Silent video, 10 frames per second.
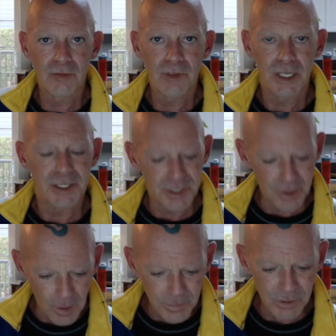It's in
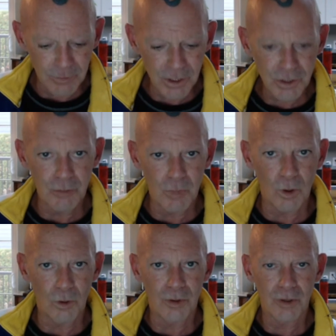observation
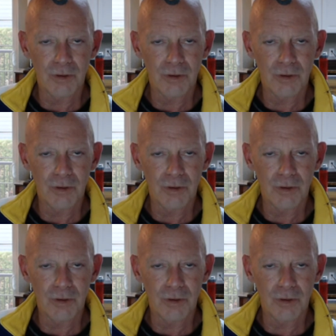mode.